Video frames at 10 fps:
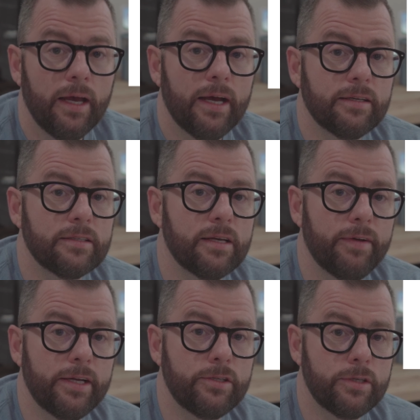It does have
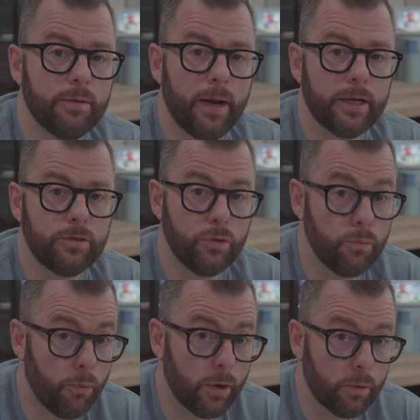HDMI
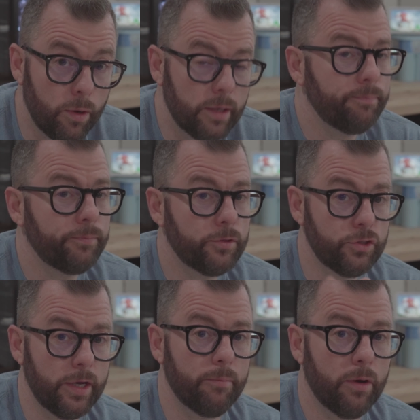2.1.
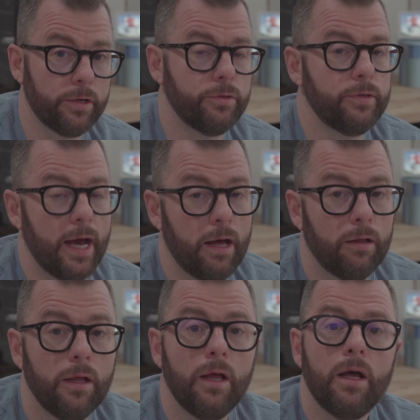Shame on you,
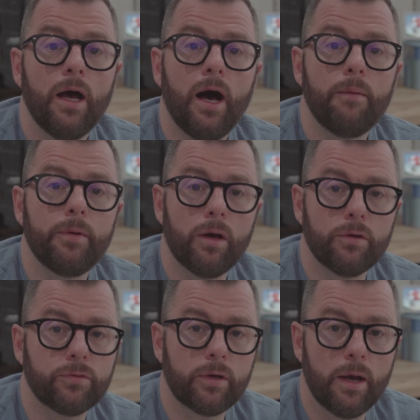Dell. It
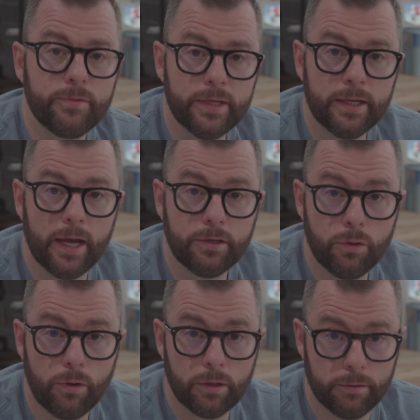also comes in at
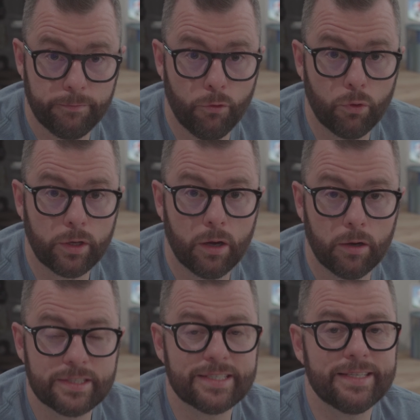240
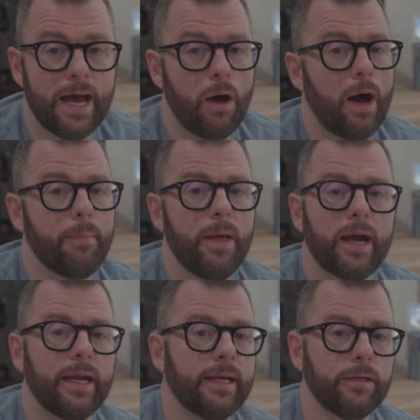hertz. Now, I'm
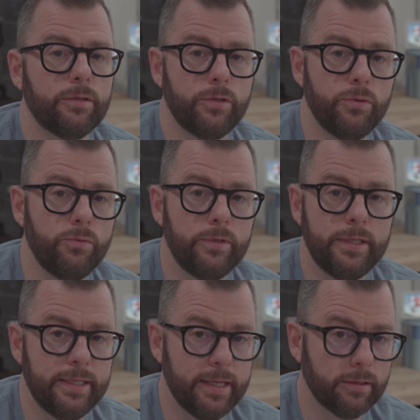not going to get too
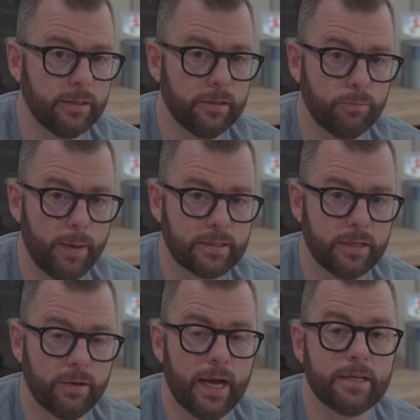detailed in the specs
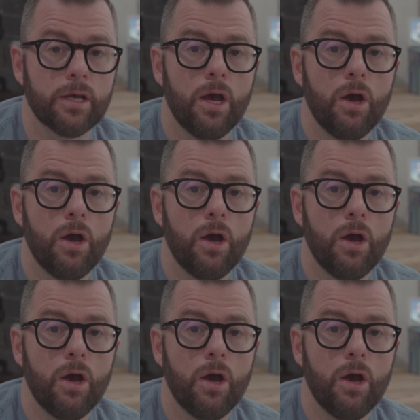here, guys.